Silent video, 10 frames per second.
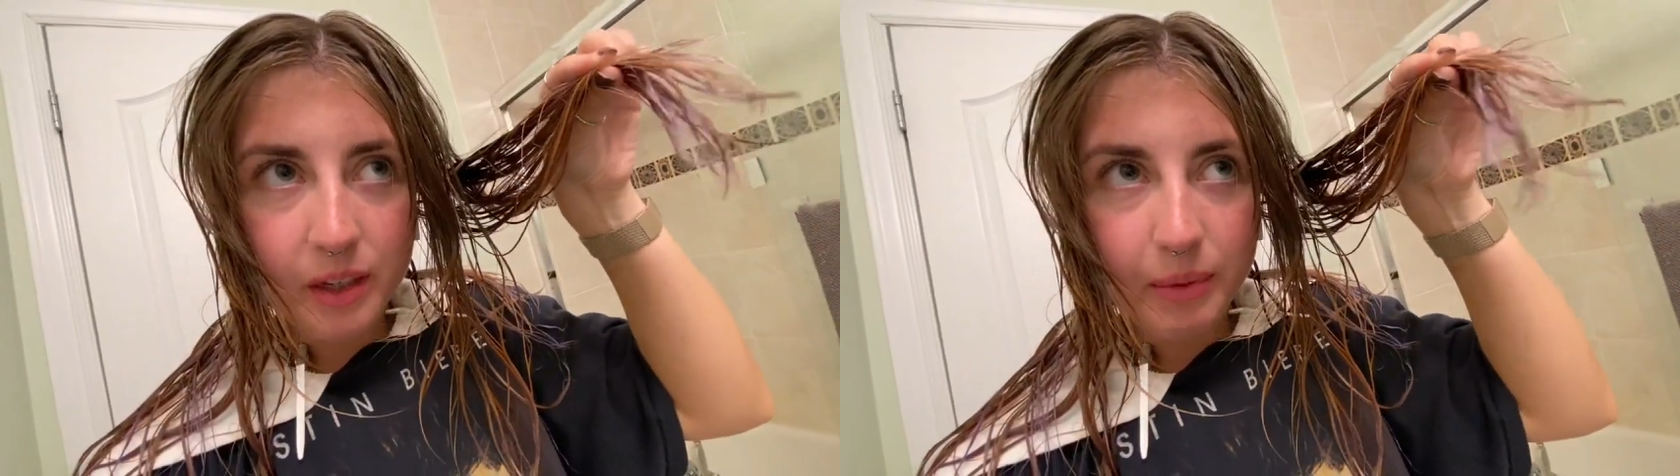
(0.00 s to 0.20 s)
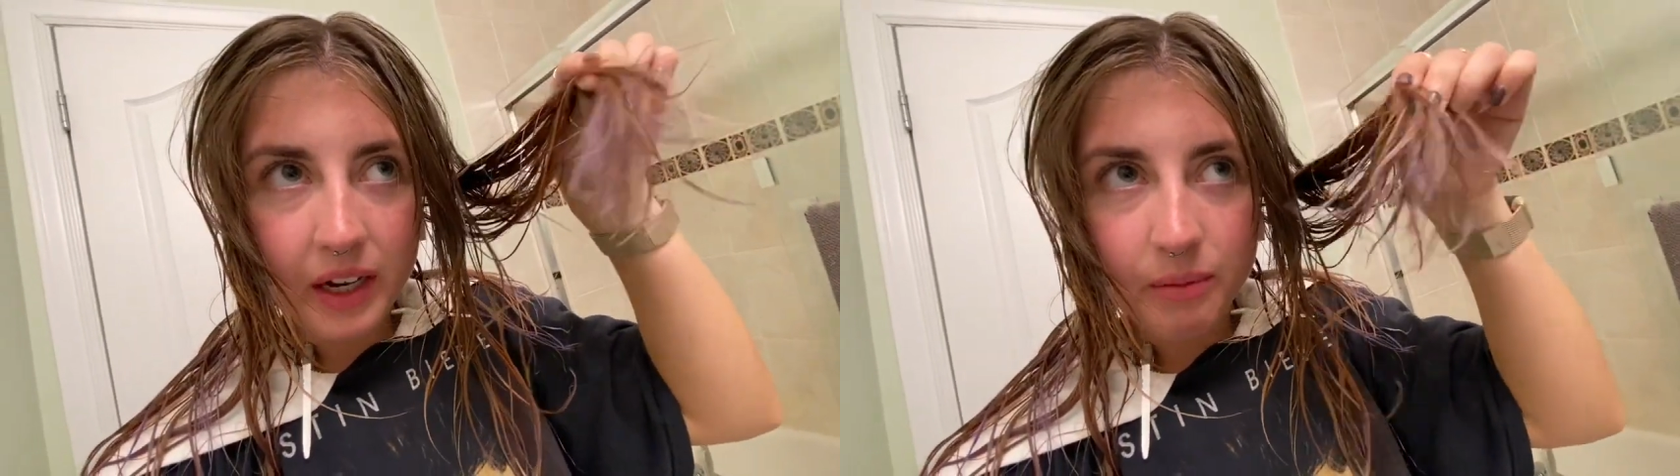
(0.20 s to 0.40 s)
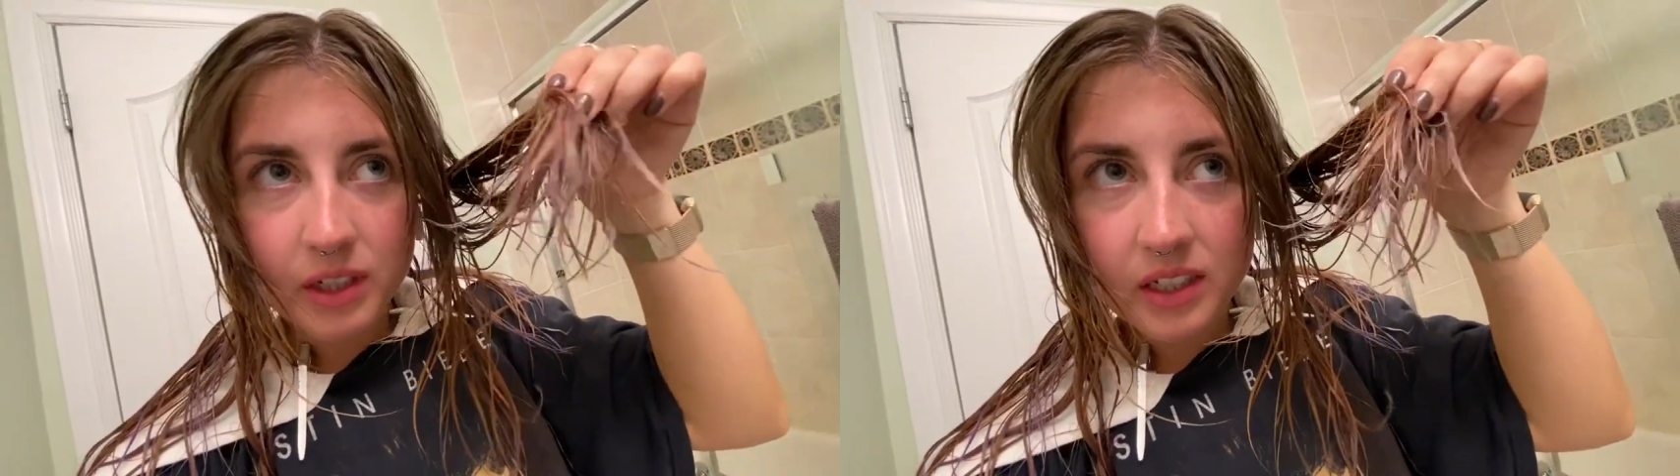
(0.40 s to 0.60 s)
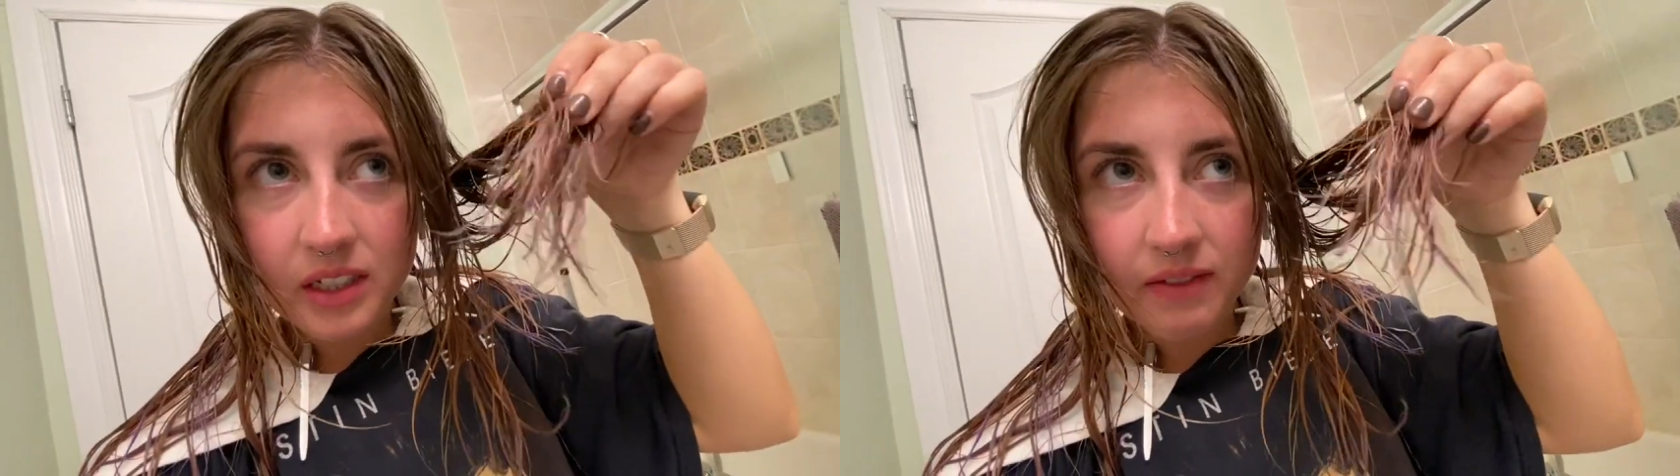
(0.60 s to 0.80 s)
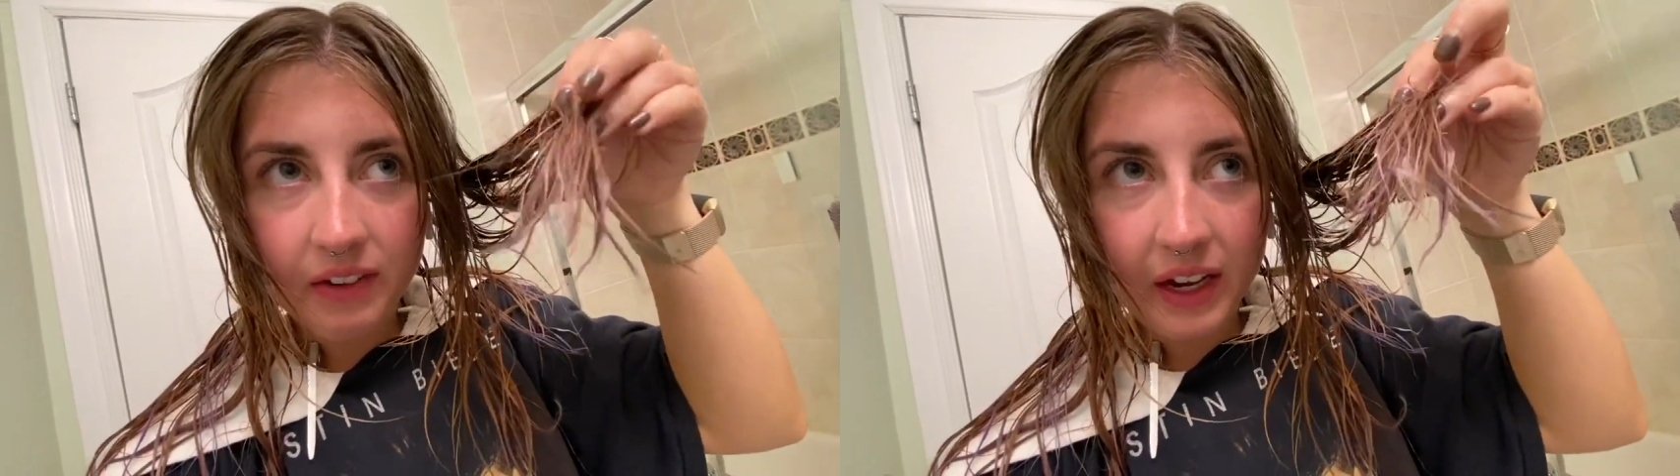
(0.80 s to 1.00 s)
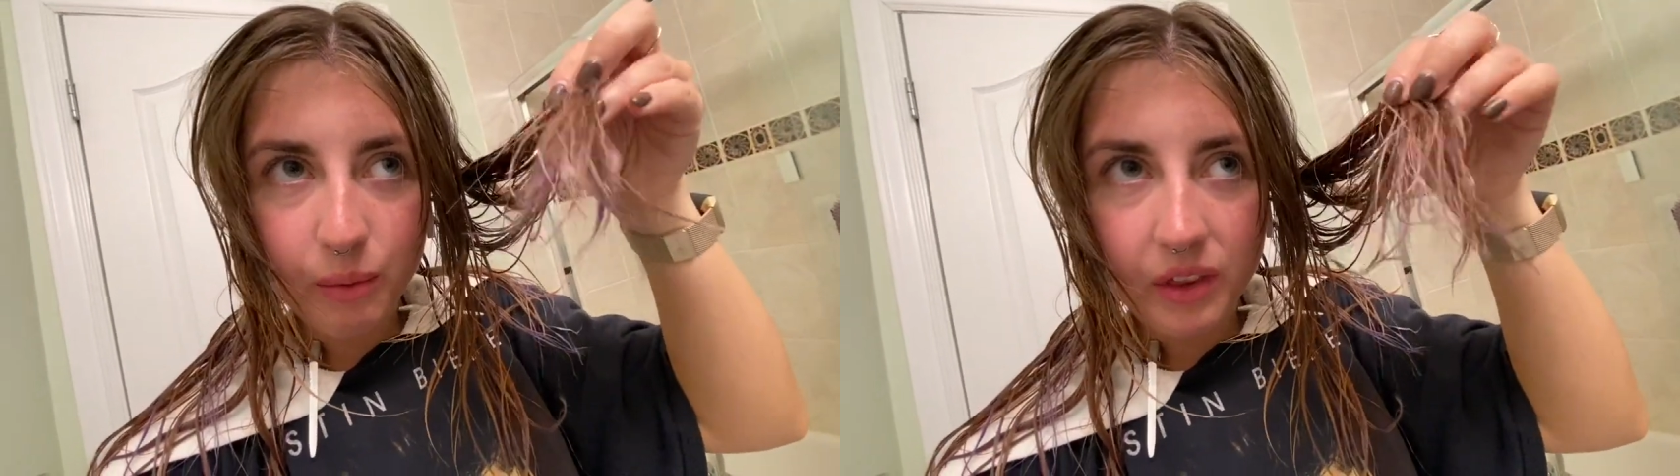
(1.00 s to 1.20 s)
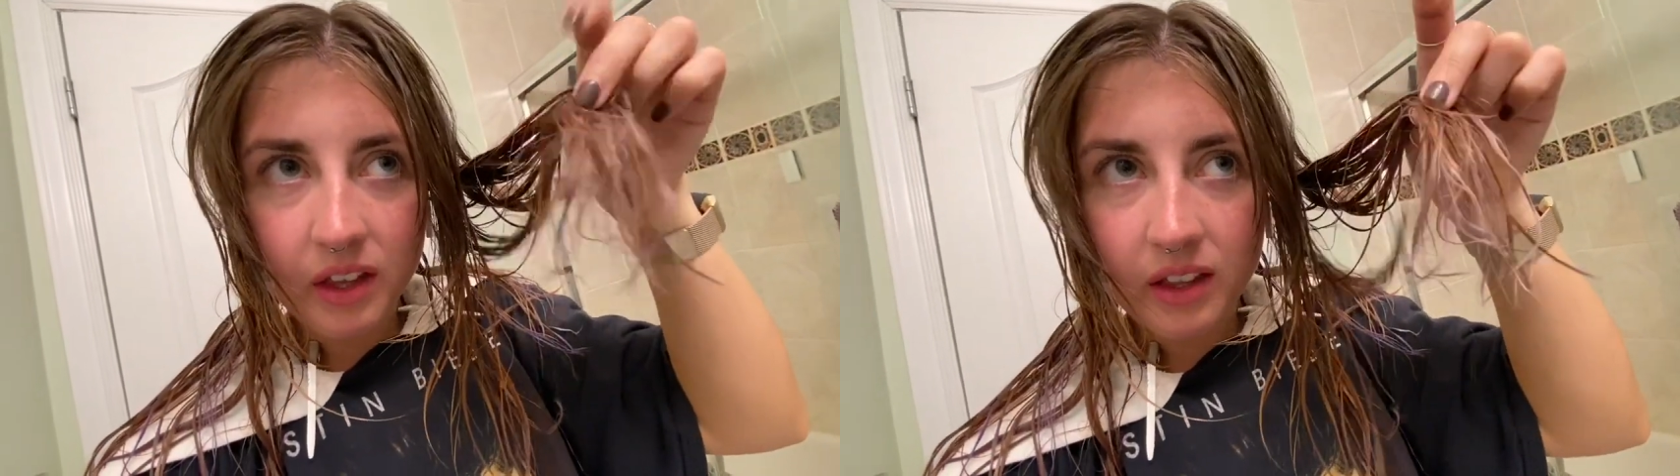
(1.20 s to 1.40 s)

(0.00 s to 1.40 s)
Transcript: but I'm just fine with it.